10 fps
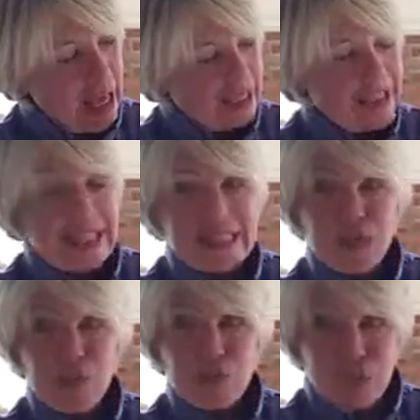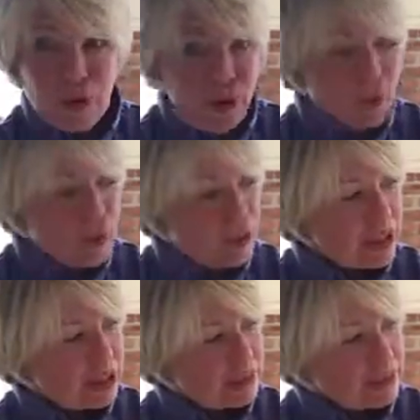And that's a road.
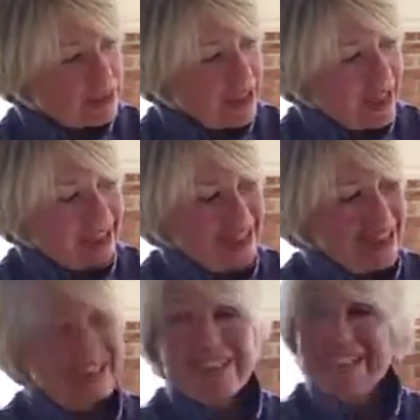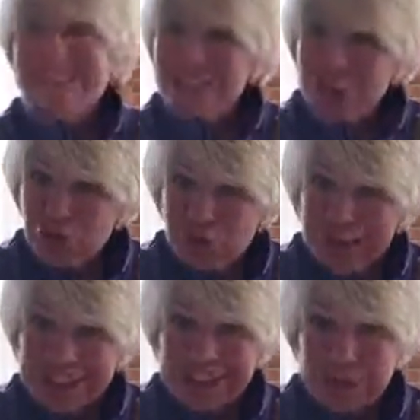And look, you've
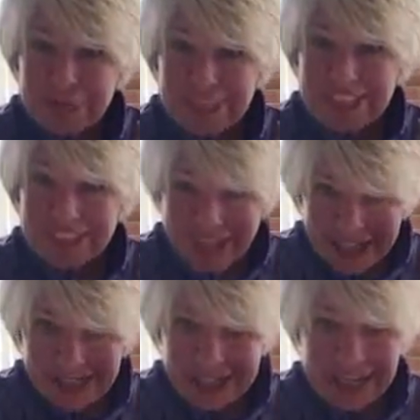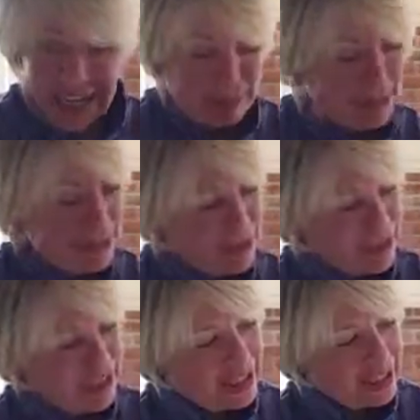been to the beach lots of times,
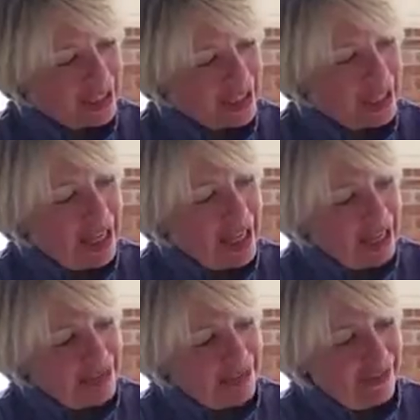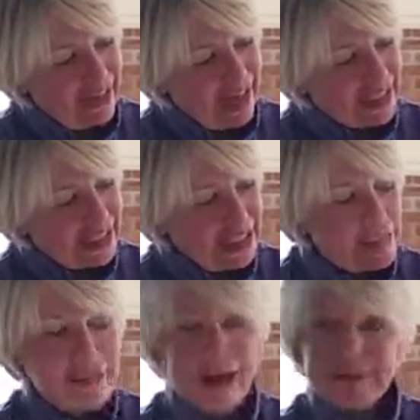Logan. And finally the
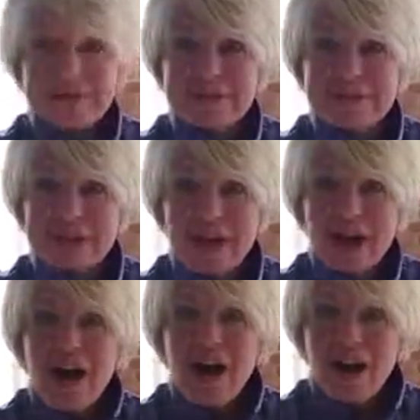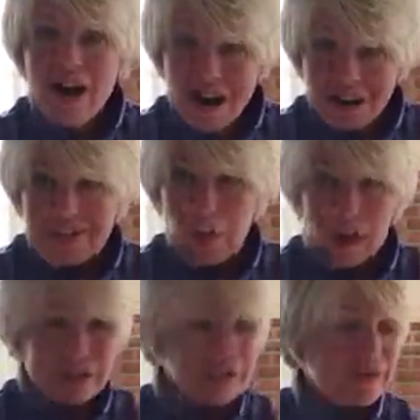mountain. All
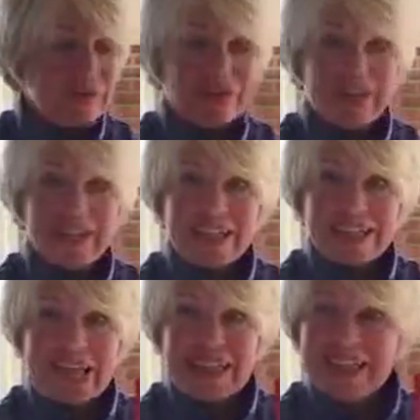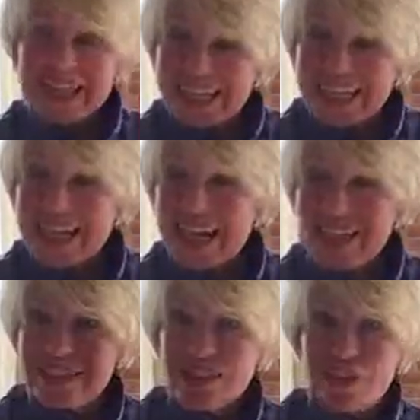wonderful things. And that's the
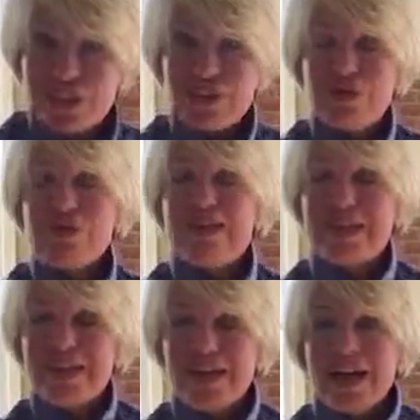end of your story.